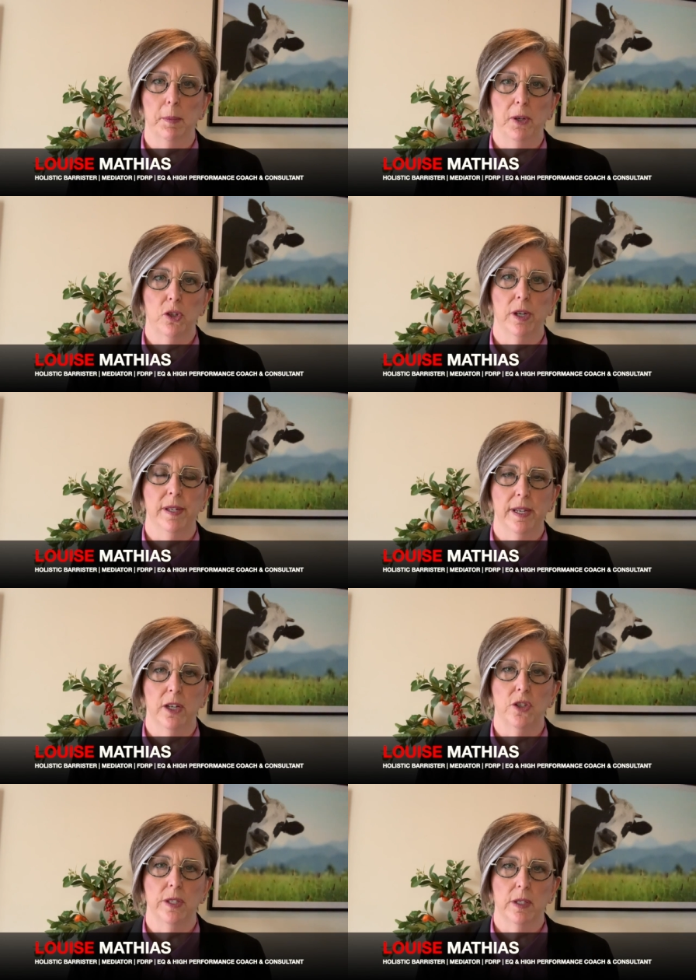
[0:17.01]
emotional
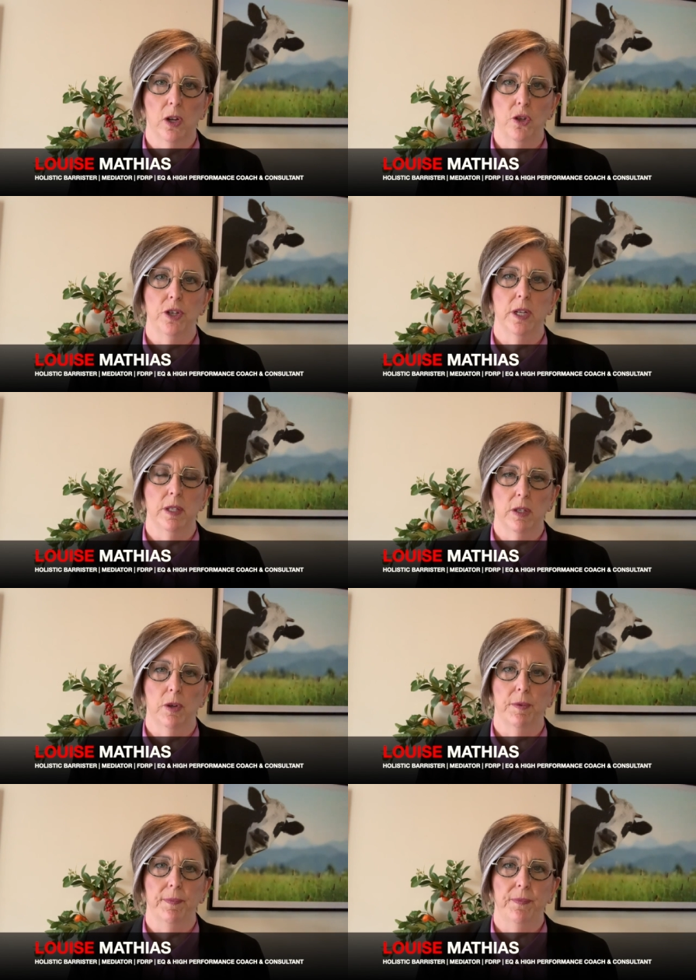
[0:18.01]
intelligence coach and
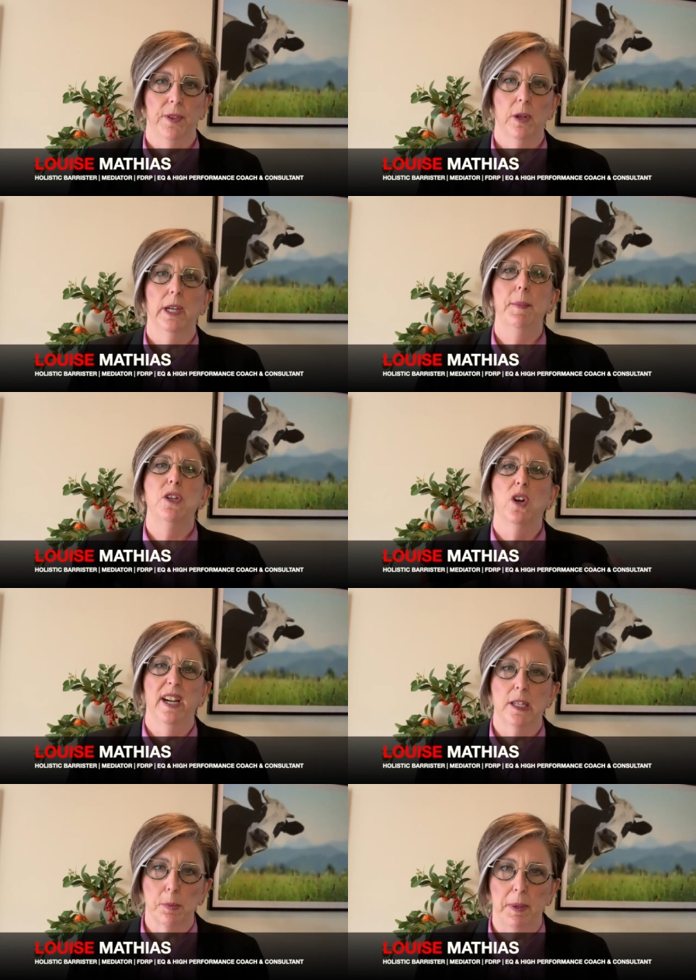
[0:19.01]
consultant? Let me try
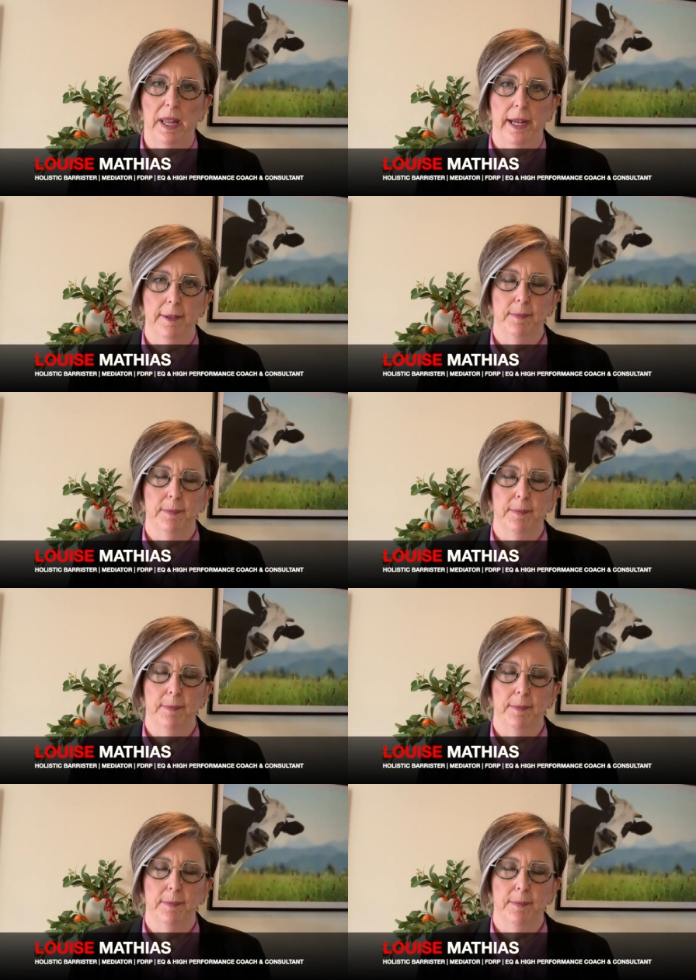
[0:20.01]
and explain.